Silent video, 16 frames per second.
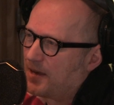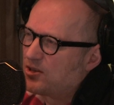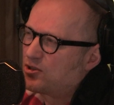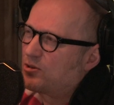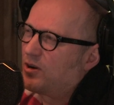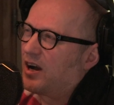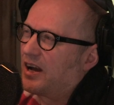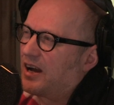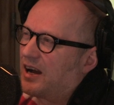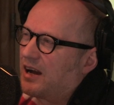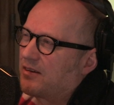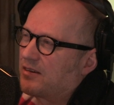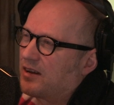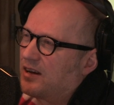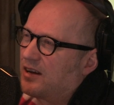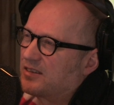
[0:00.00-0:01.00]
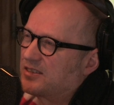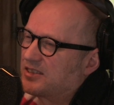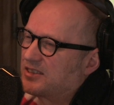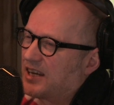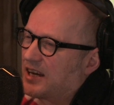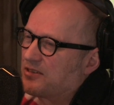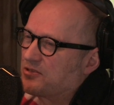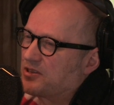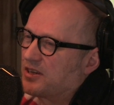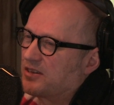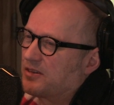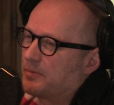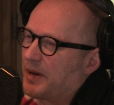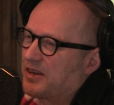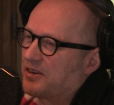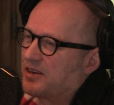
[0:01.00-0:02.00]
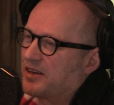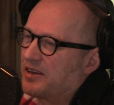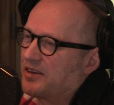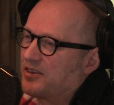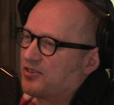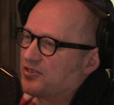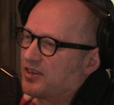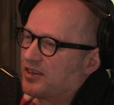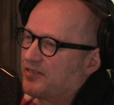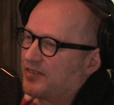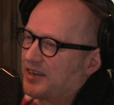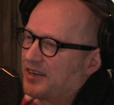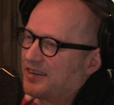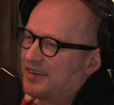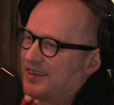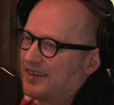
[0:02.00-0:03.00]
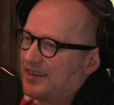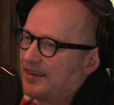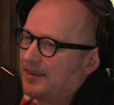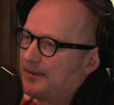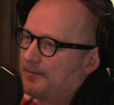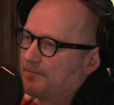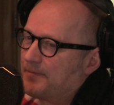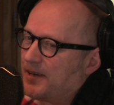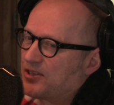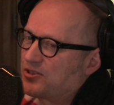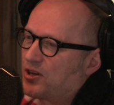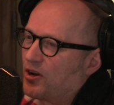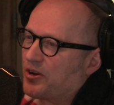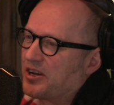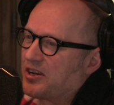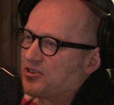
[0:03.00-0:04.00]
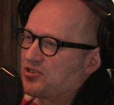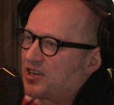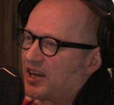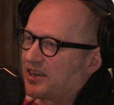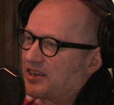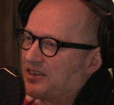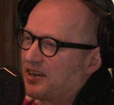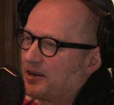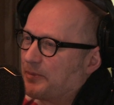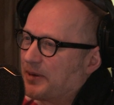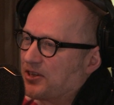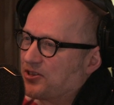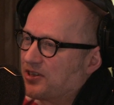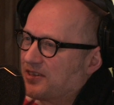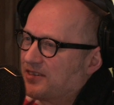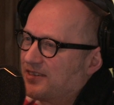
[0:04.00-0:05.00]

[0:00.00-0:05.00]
It's quite hard to Townsend a mandolin, isn't it? I mean, it's gone in a second. I imagine.